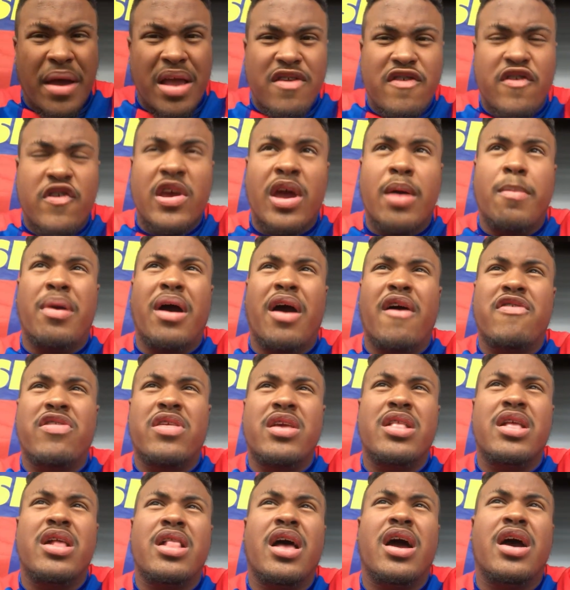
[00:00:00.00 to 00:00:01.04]
the bench yet, but I've
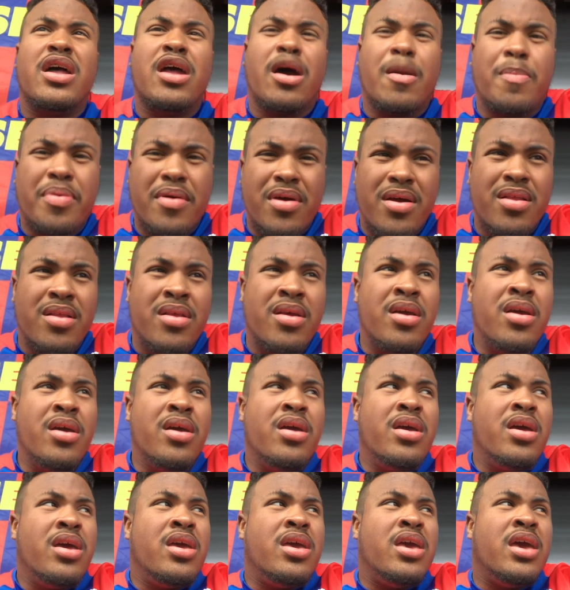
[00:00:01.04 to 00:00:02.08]
seen the lineup and
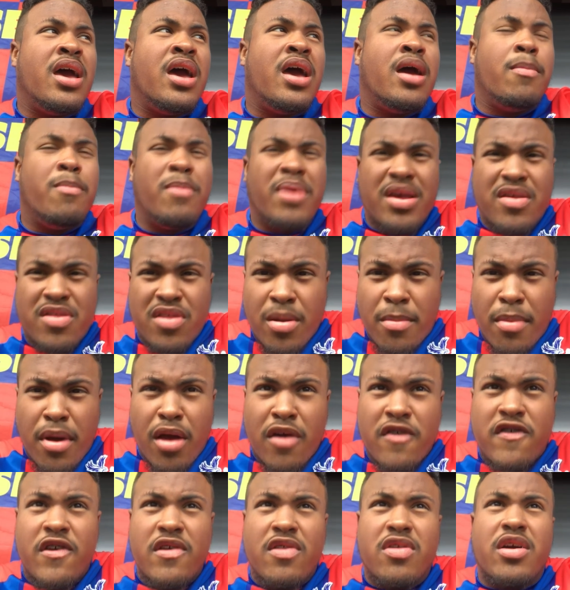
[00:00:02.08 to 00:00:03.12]
yeah, mixed
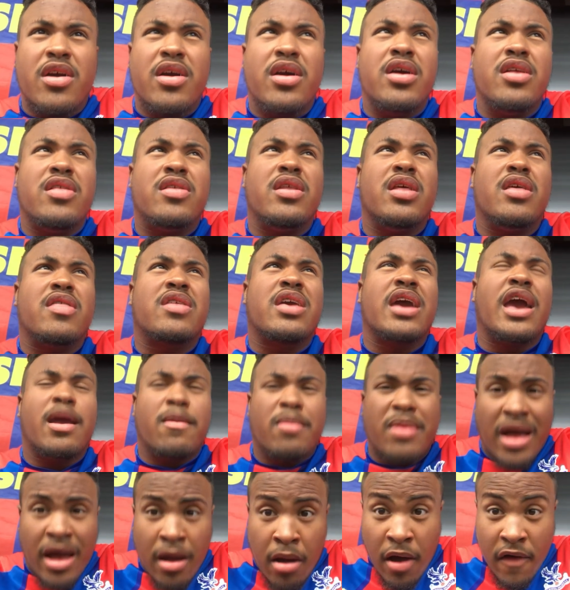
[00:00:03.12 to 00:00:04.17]
emotions going into this
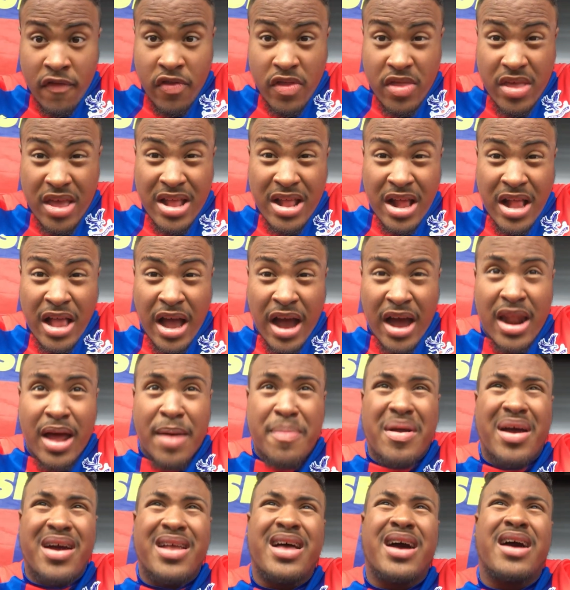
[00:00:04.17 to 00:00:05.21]
game now after seeing the
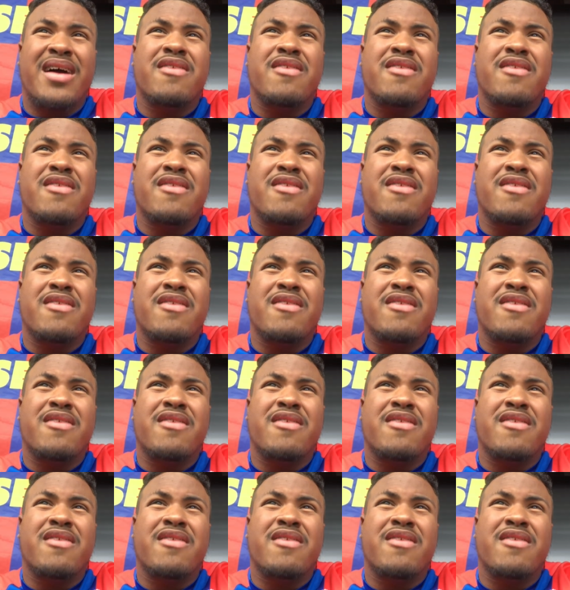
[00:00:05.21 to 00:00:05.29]
lineup like